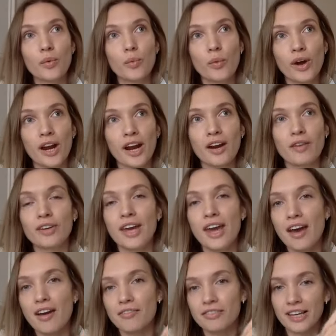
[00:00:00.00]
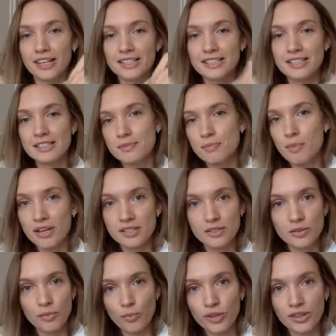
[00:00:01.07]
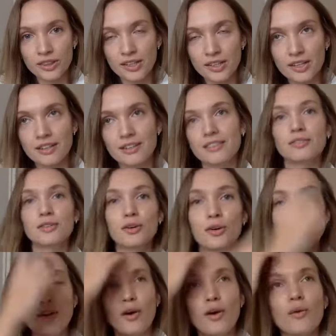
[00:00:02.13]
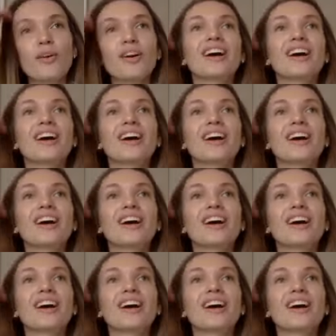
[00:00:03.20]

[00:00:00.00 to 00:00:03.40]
where we have like 6 months of winter if you don't know.